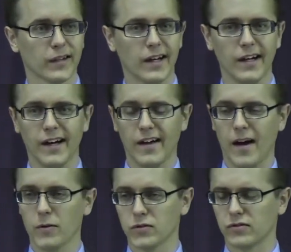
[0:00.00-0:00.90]
Uh,
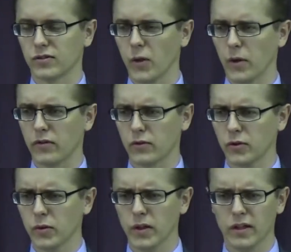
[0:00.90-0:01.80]
I was going
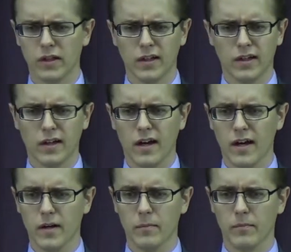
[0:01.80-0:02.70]
through and
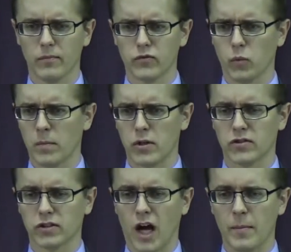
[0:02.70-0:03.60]
um, one
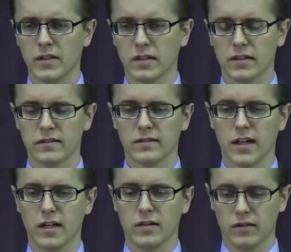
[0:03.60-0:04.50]
person commented and
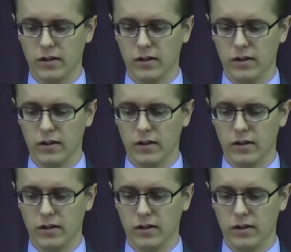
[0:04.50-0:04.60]
said,